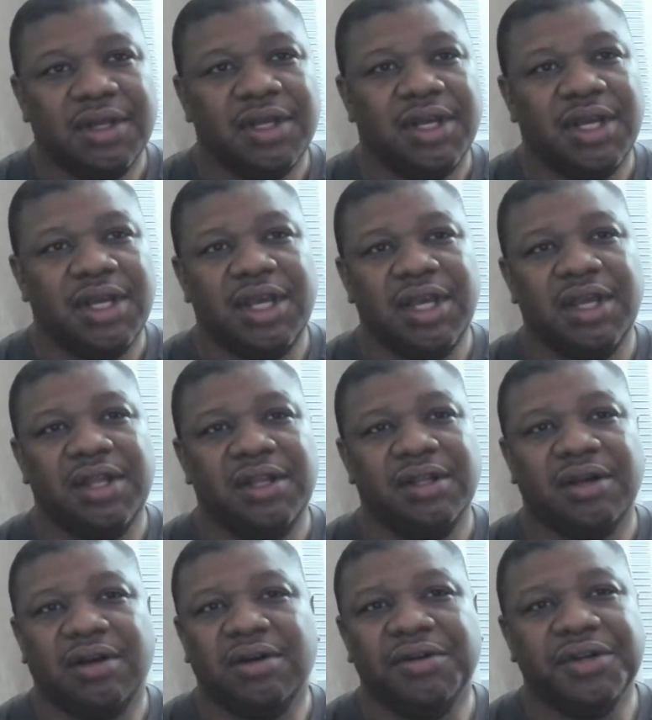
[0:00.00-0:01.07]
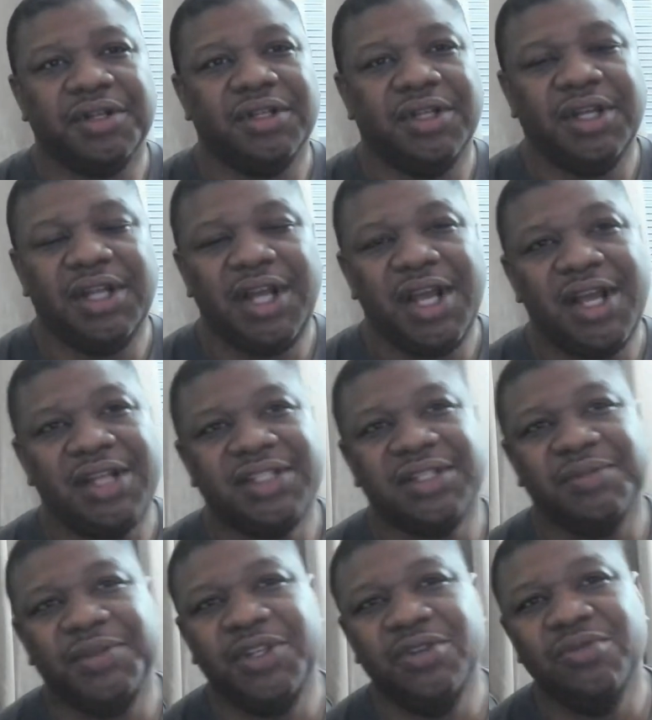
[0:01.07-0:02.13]
And it had
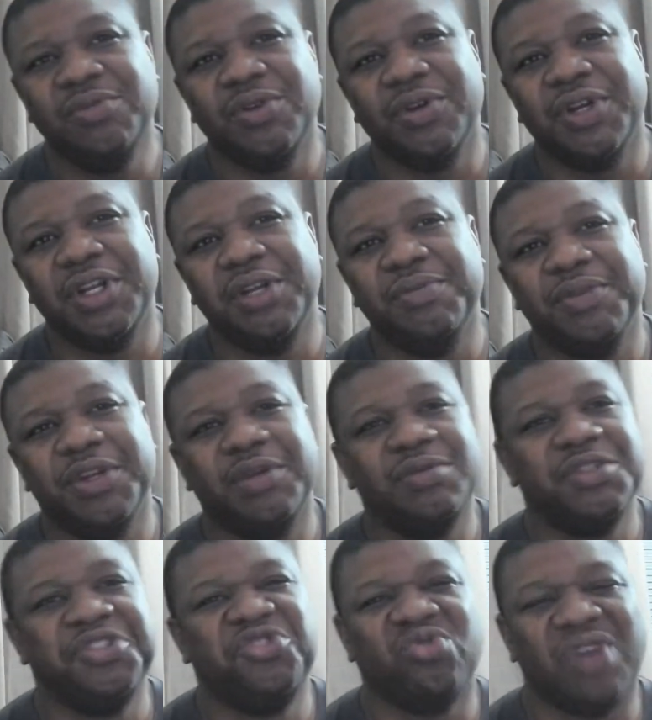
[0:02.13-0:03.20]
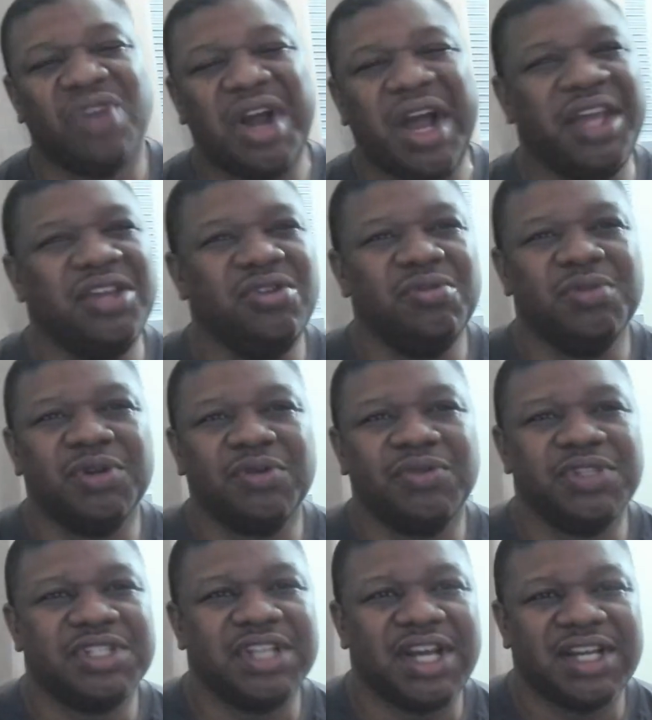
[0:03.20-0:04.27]
some humor in it, but it was dry humor
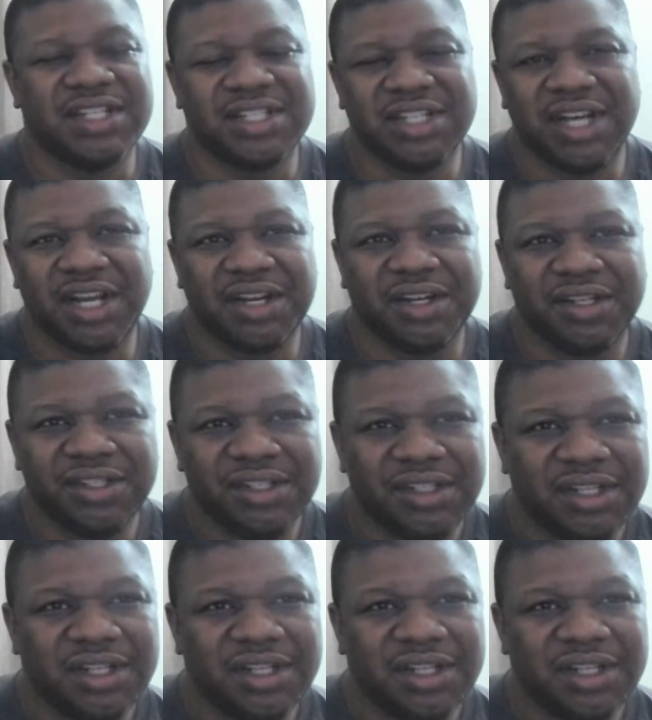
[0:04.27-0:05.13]
with Zack Snyder.